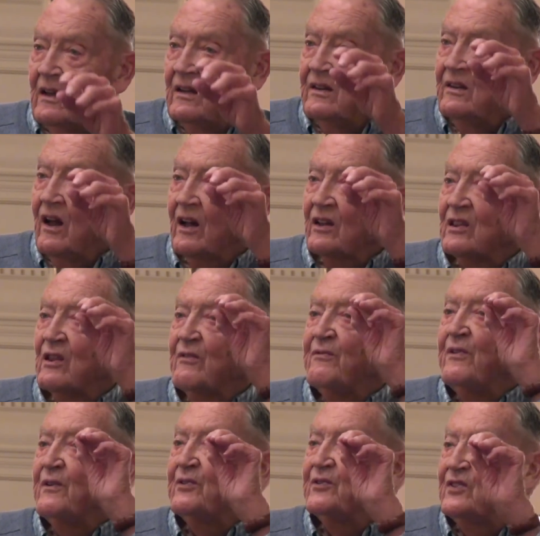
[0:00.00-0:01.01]
not the
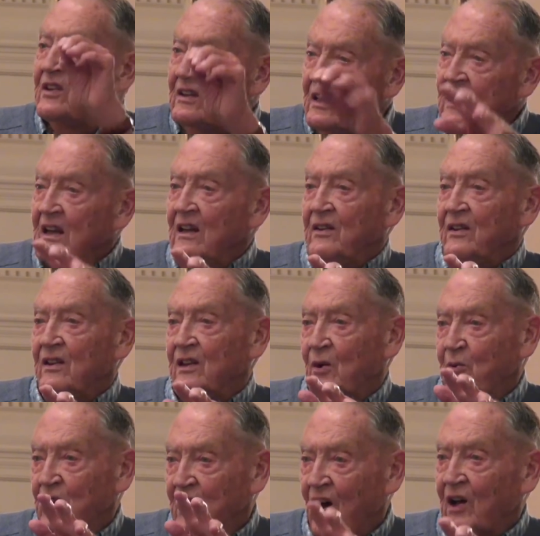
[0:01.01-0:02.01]
15 that
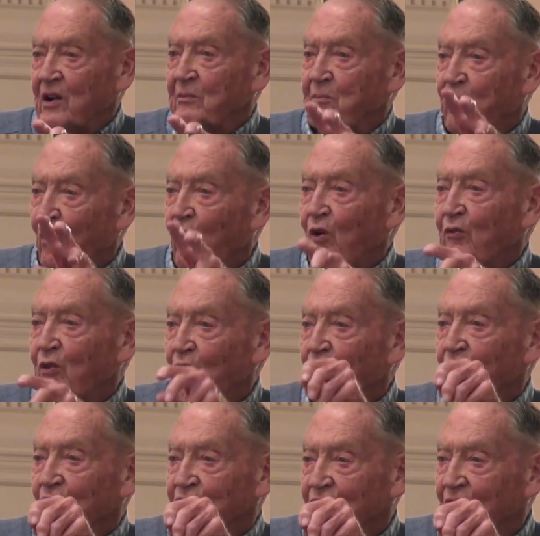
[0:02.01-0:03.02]
we got in Paul
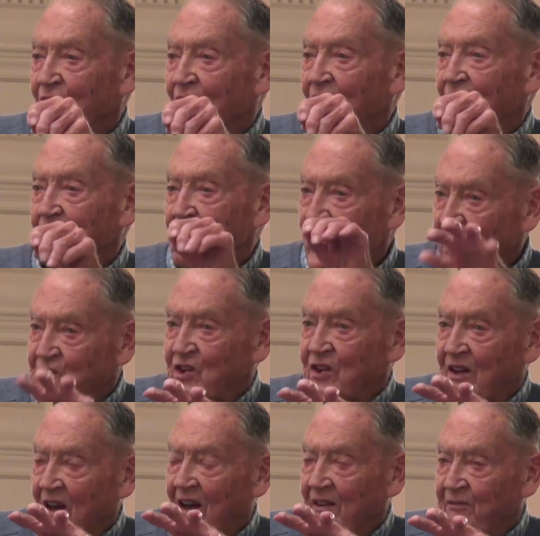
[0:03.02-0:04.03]
Volcker's era. Imagine
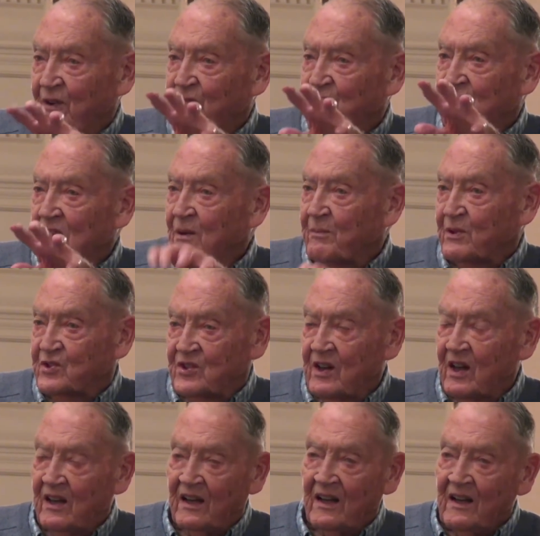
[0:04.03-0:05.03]
that,
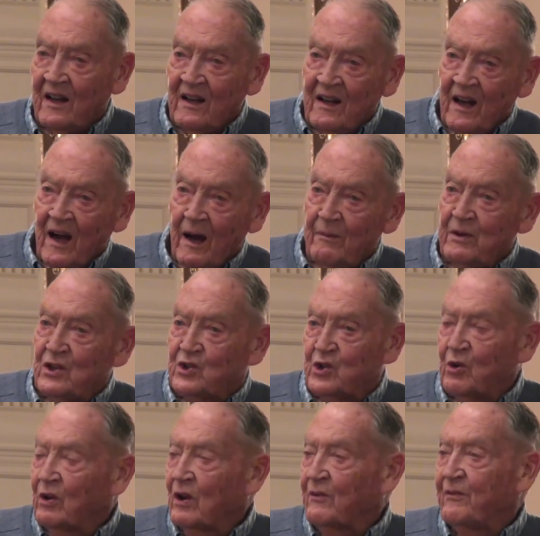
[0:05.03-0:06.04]
15%. I mean,
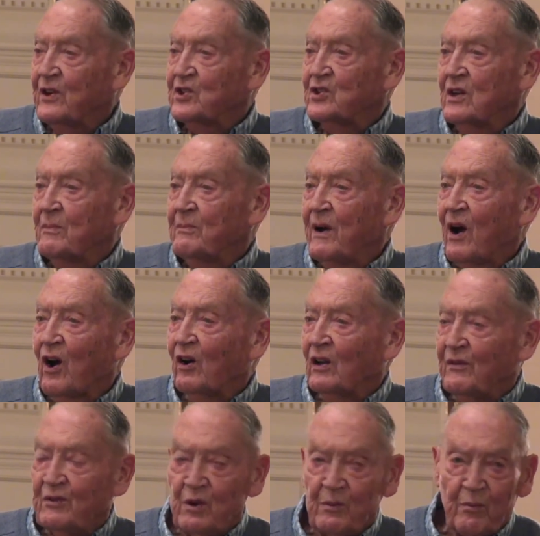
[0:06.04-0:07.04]
shooting fish in a barrel.
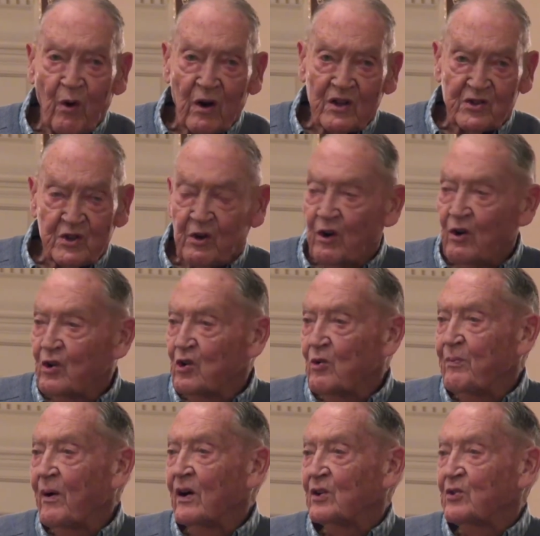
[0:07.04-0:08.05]
If you'd bought a zero
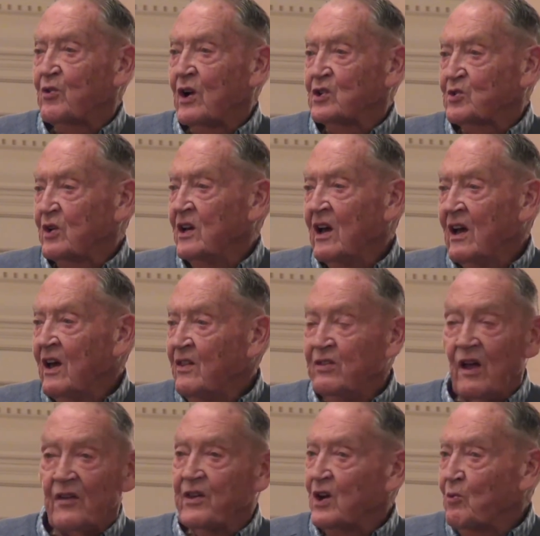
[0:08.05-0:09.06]
coupon treasury,
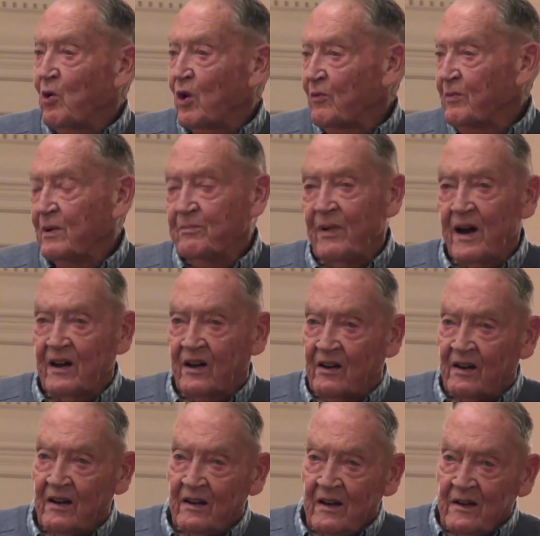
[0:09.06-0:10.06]
nothing would have been better.
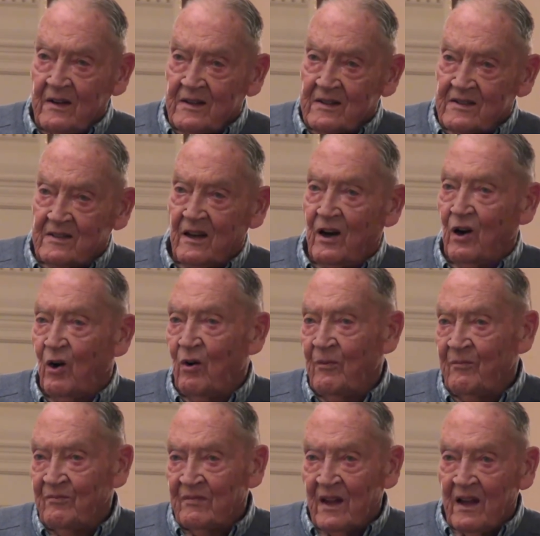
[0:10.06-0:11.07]
So
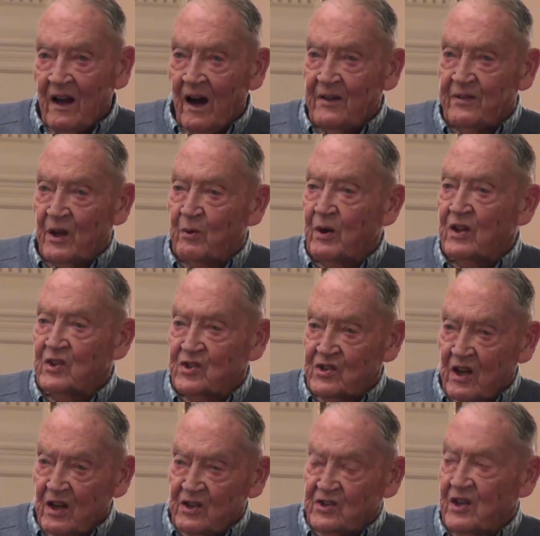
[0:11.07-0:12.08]
I think we can
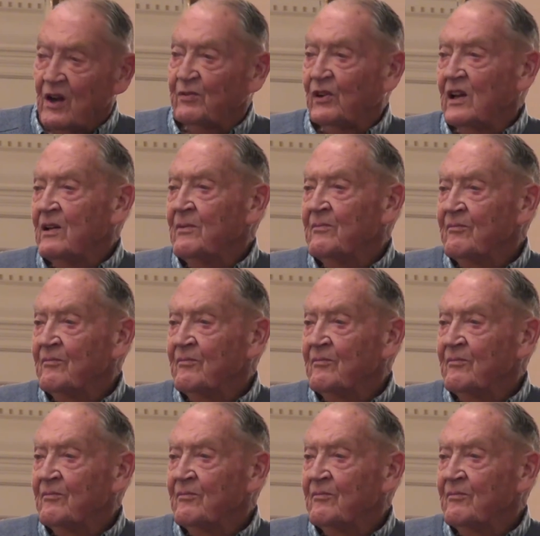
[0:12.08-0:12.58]
say safely